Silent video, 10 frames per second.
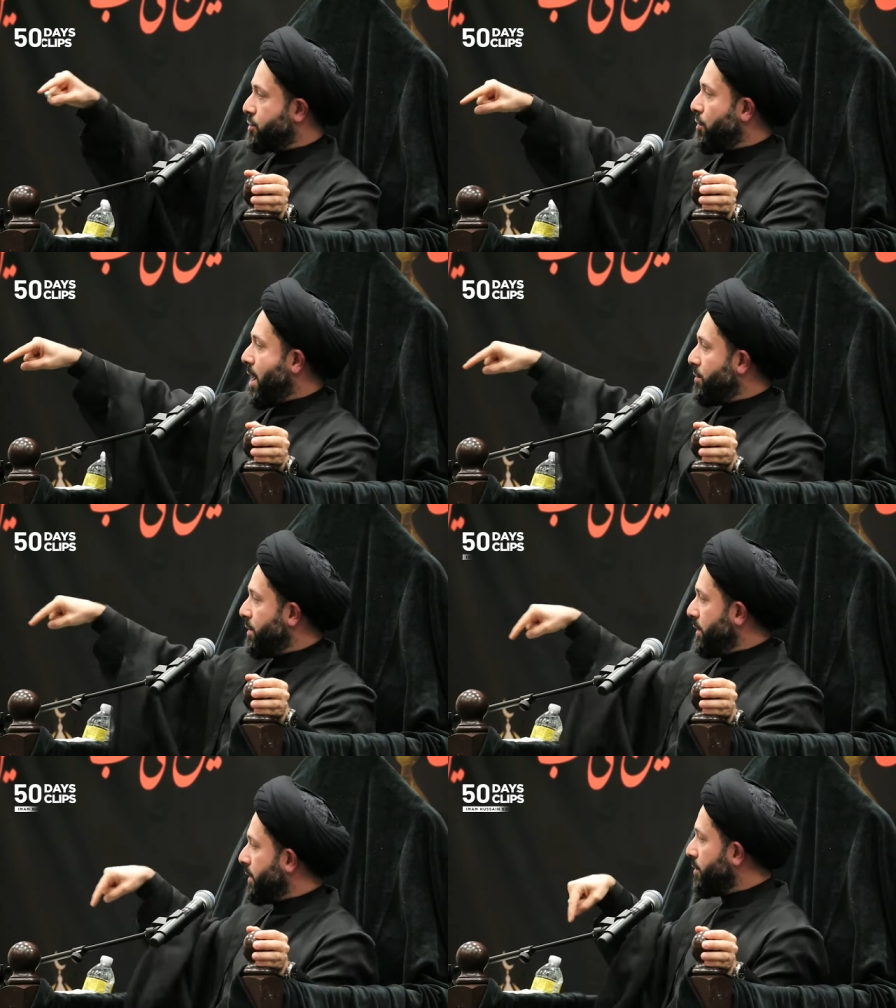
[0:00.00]

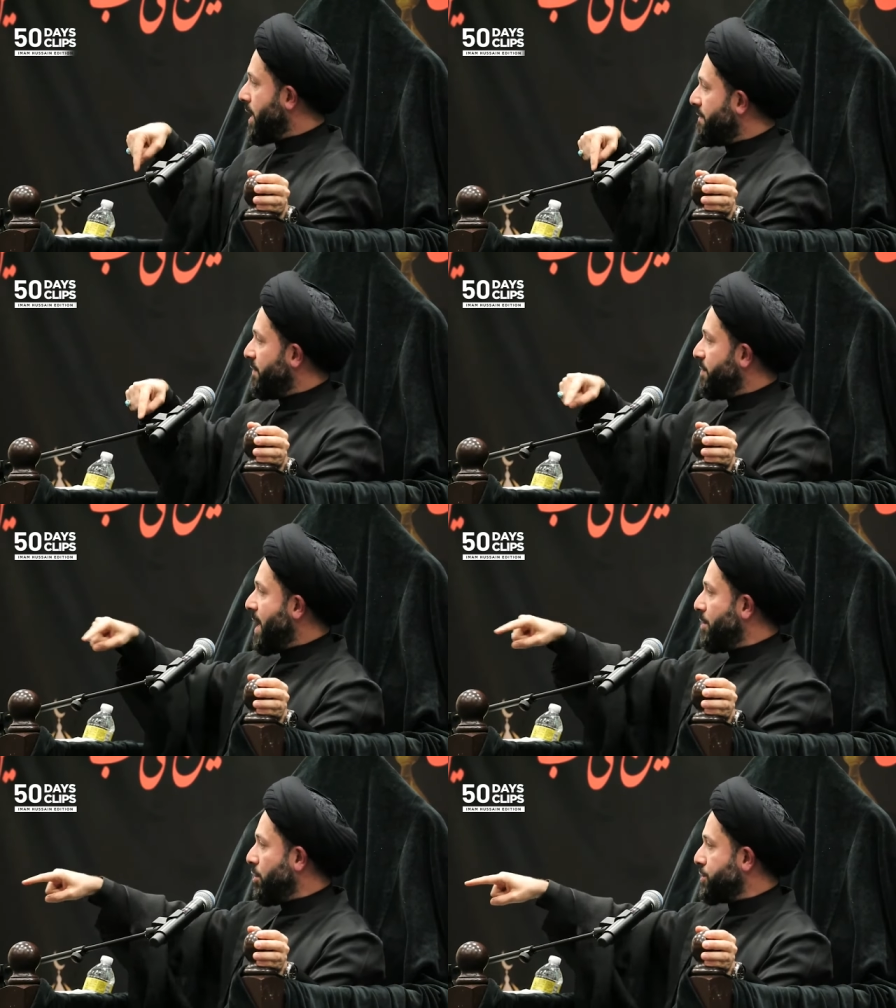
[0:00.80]
surrounding the grave of
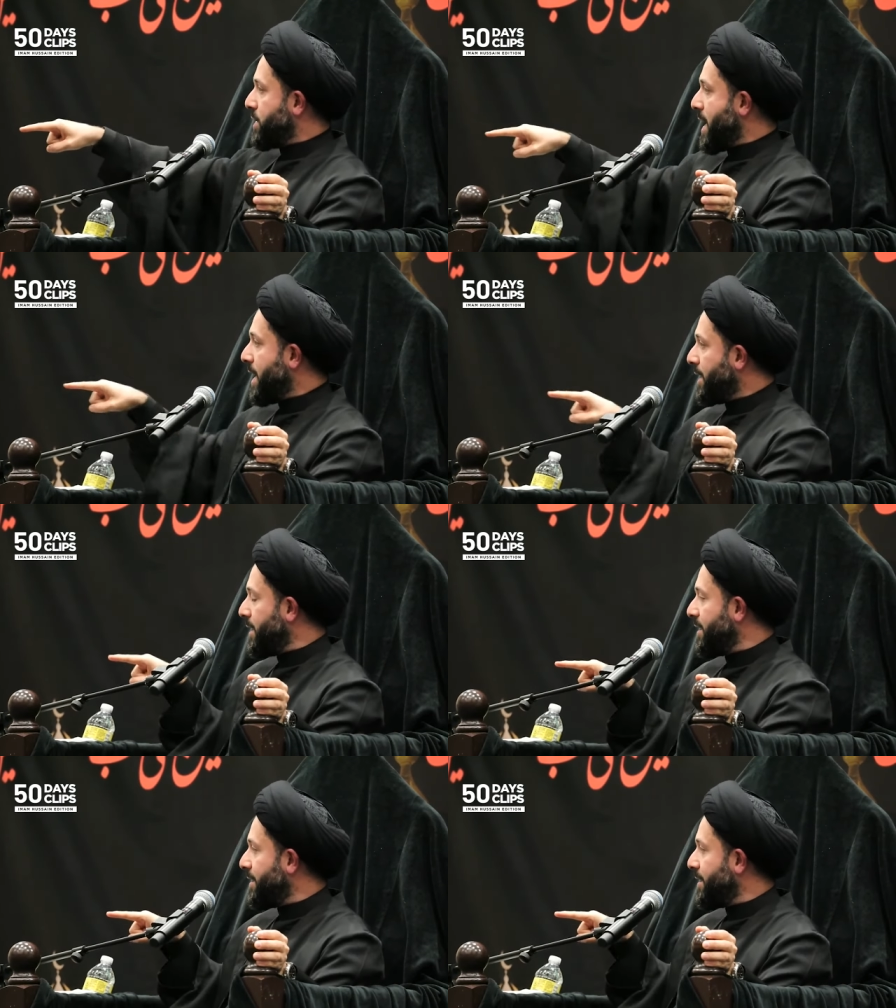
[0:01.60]
Imam al Hussein,